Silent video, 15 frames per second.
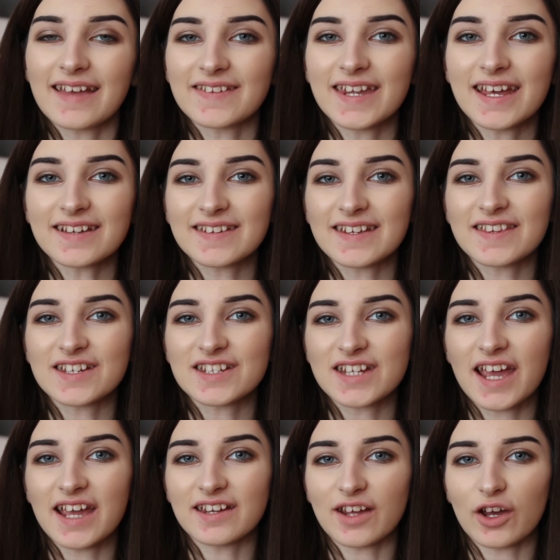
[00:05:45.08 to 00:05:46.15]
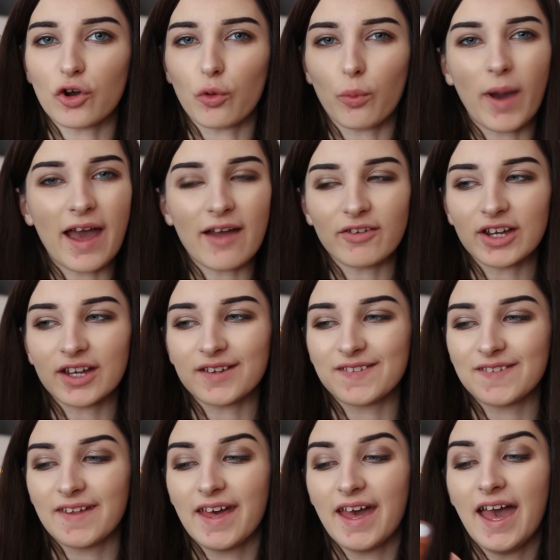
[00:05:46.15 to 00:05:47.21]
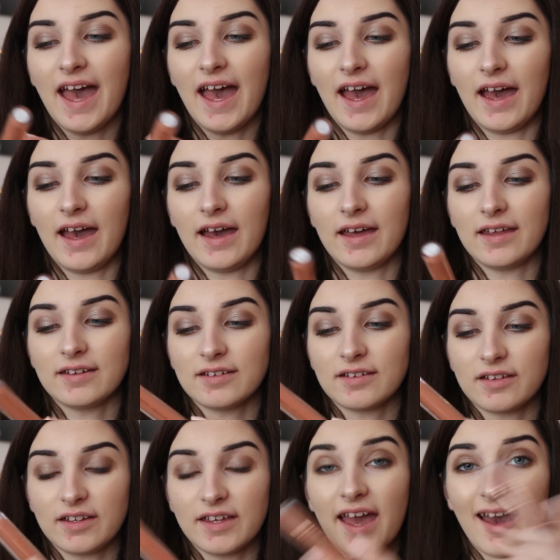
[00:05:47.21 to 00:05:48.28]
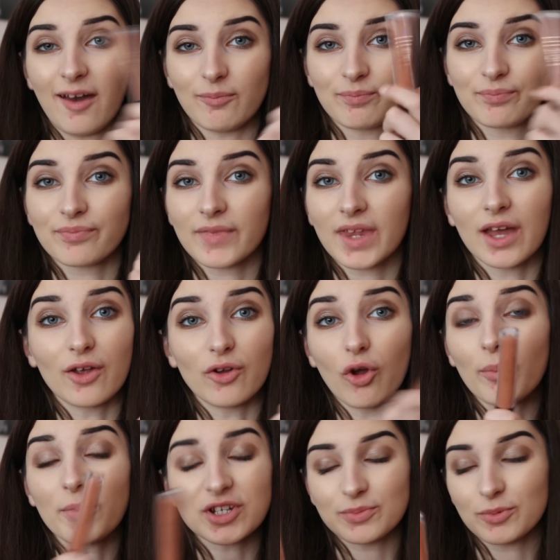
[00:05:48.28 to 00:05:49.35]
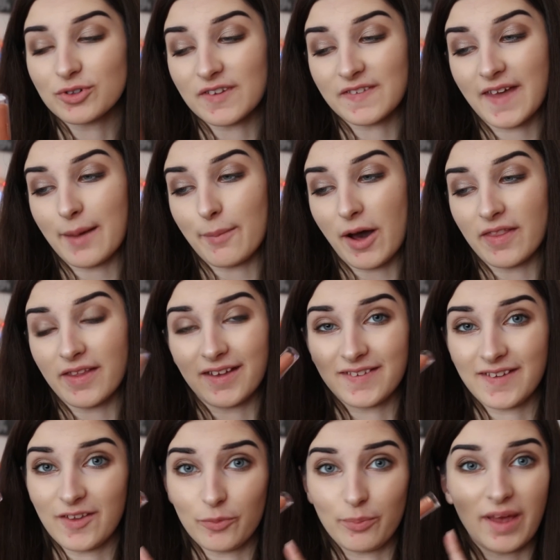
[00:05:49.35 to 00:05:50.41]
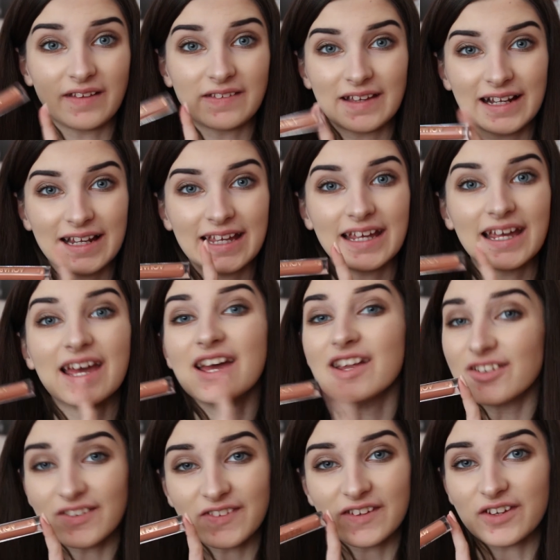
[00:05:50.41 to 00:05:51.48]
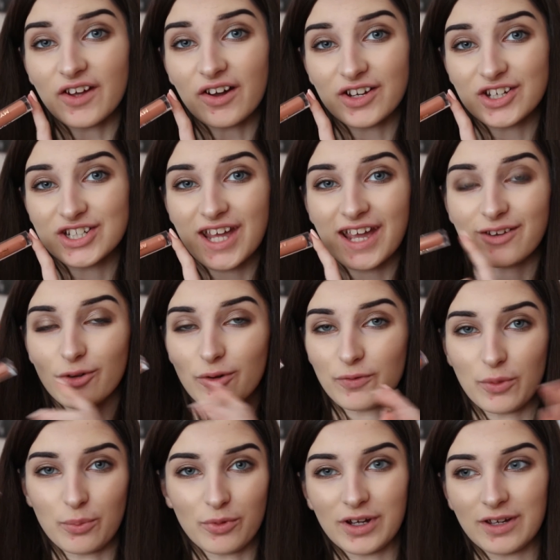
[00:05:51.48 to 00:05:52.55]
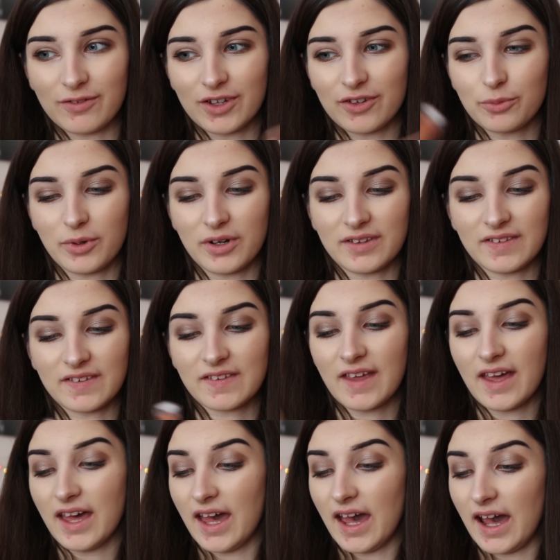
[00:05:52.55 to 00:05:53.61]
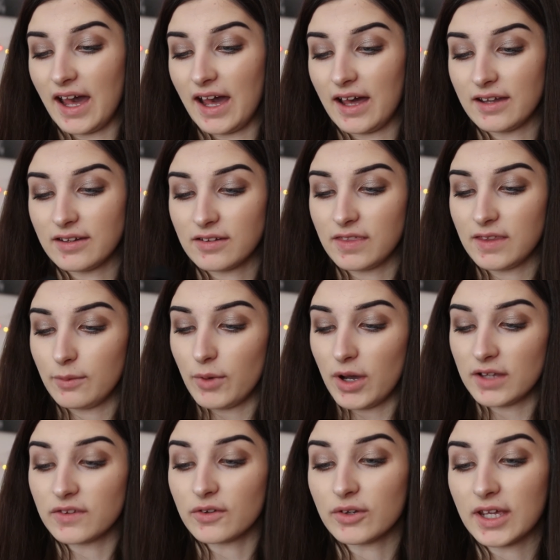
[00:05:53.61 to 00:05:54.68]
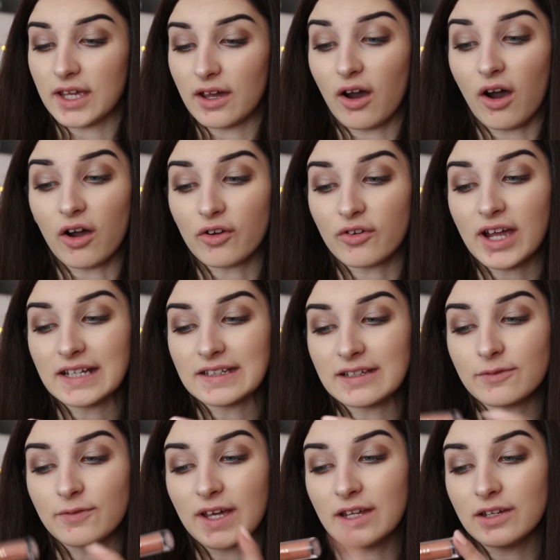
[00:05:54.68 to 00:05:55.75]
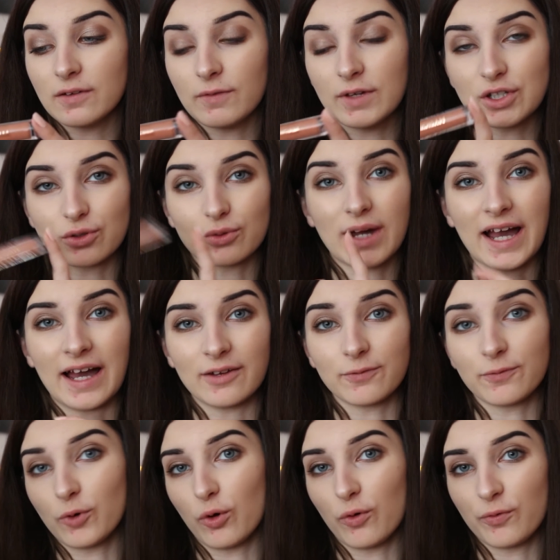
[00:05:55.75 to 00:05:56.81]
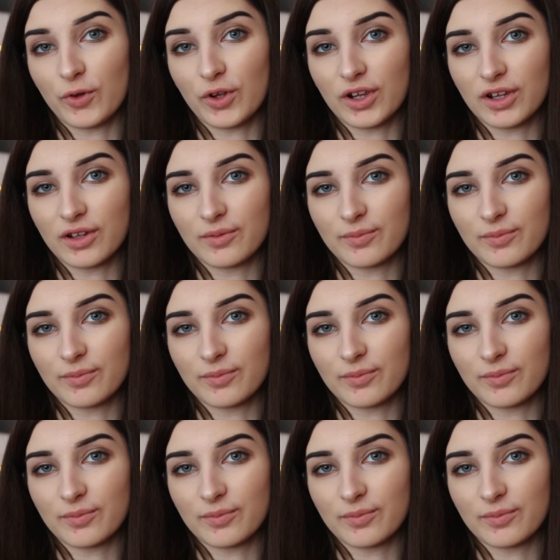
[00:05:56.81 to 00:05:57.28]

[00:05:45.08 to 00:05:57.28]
so next is the shade Aquarius, and yeah, not much more to say about this. It's basically just a darker shade of the previous ones, and the words on here are creative, individual and thoughtful.